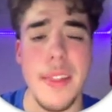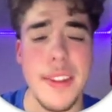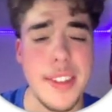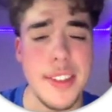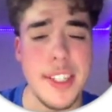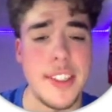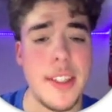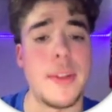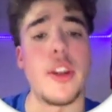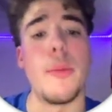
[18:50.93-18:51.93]
systems
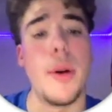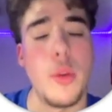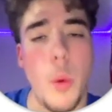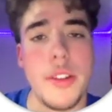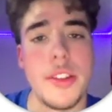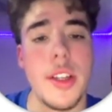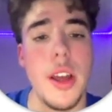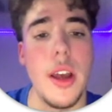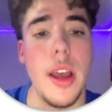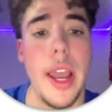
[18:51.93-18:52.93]
that you build once,
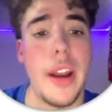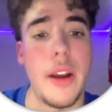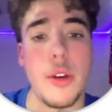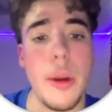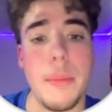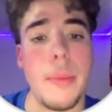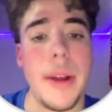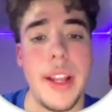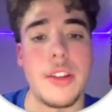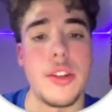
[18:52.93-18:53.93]
and you implement
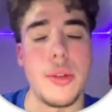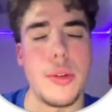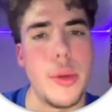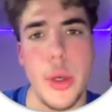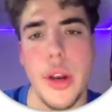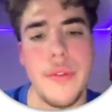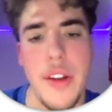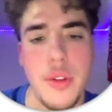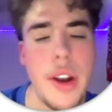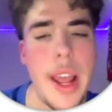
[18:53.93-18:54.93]
into. You need to fine
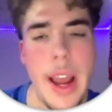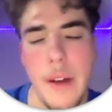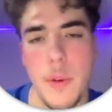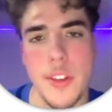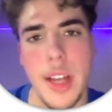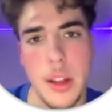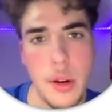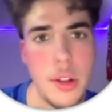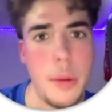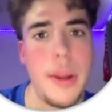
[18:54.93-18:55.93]
tune the AI voice dialer a
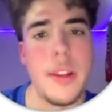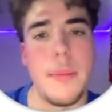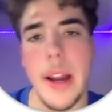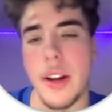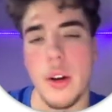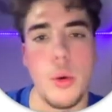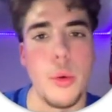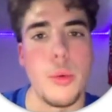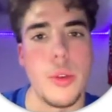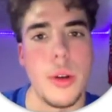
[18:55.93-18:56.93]
little bit depending on
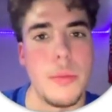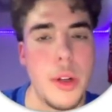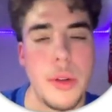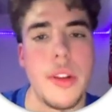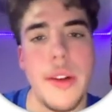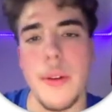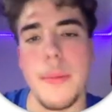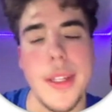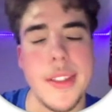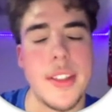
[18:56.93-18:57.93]
who the different
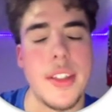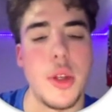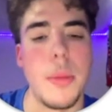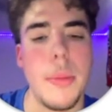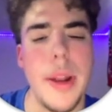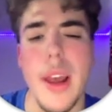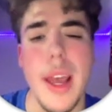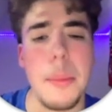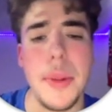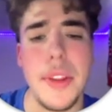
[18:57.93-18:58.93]
businesses you implement.
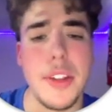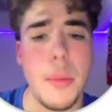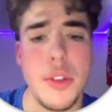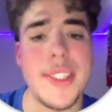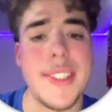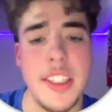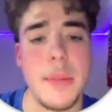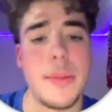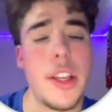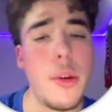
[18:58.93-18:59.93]
But these are mostly systems
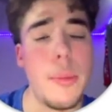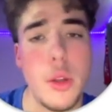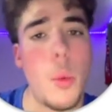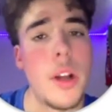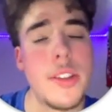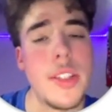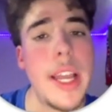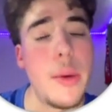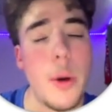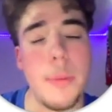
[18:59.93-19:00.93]
that you build once and
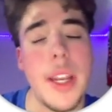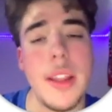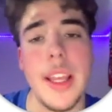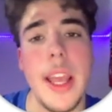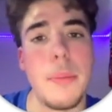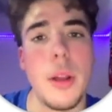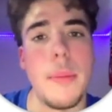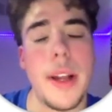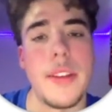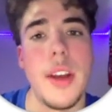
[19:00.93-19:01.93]
you repeatedly
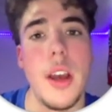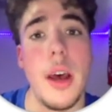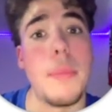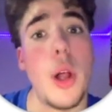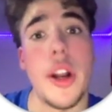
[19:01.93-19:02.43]
implement, plug and